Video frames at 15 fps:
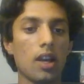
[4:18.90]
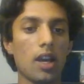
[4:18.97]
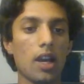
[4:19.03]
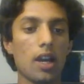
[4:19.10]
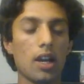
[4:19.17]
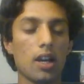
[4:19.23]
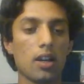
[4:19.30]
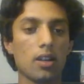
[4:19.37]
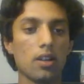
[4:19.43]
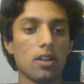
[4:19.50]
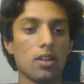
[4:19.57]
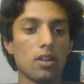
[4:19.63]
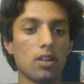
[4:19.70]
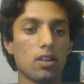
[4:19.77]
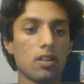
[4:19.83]

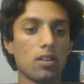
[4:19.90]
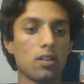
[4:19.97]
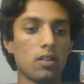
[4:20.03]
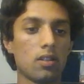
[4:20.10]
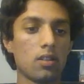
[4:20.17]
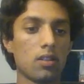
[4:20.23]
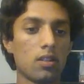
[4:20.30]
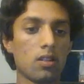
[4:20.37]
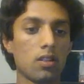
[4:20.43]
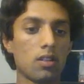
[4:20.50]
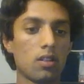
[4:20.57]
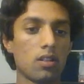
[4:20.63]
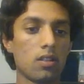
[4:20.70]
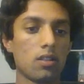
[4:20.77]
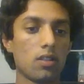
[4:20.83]
And
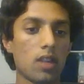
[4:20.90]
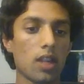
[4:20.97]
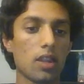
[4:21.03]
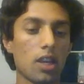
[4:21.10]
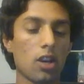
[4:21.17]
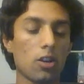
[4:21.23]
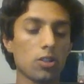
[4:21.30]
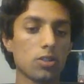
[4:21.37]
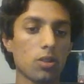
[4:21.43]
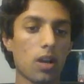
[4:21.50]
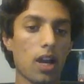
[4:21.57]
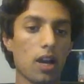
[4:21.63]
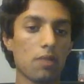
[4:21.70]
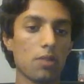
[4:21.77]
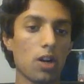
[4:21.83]
then they also
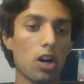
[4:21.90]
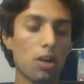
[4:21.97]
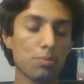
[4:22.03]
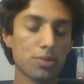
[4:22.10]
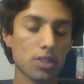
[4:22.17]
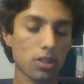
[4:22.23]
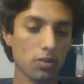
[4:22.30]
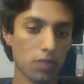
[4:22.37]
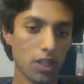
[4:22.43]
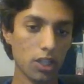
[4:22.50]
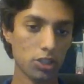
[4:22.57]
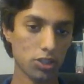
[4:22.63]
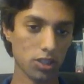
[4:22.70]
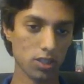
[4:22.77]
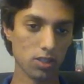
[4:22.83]
have
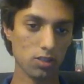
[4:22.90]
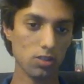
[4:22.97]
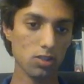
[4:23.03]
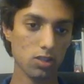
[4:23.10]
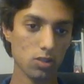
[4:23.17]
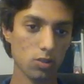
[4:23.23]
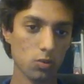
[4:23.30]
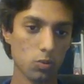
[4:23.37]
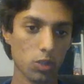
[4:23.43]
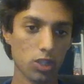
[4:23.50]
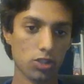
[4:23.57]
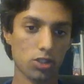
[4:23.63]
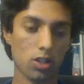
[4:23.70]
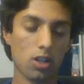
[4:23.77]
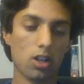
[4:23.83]
observations,
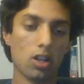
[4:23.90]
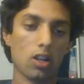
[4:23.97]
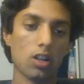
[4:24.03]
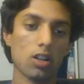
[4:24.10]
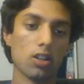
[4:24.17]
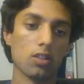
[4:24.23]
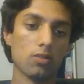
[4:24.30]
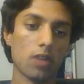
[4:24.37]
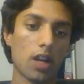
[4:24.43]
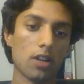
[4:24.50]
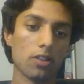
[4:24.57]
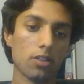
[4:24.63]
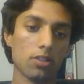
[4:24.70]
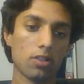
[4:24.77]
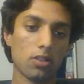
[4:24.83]
which are
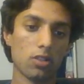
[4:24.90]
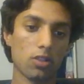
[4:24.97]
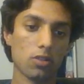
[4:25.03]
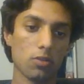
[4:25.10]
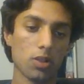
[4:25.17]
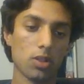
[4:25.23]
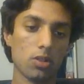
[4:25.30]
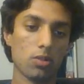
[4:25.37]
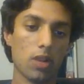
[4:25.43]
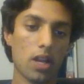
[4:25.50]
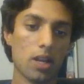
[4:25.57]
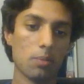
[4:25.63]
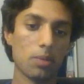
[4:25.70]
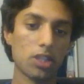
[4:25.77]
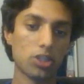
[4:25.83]
rendered through
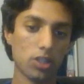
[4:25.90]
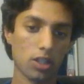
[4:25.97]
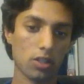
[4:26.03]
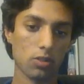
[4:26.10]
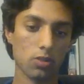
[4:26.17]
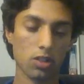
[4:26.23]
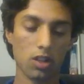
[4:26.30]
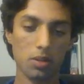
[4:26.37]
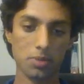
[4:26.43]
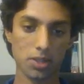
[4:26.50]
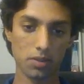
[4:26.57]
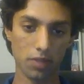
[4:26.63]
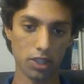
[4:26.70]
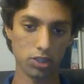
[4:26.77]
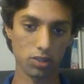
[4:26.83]
an emission or
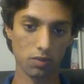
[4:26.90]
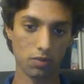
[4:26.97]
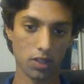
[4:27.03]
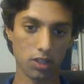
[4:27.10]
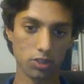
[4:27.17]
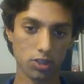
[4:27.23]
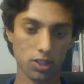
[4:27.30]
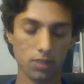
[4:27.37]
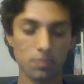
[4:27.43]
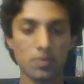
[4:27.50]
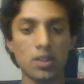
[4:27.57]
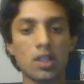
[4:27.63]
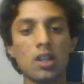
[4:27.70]
observation function.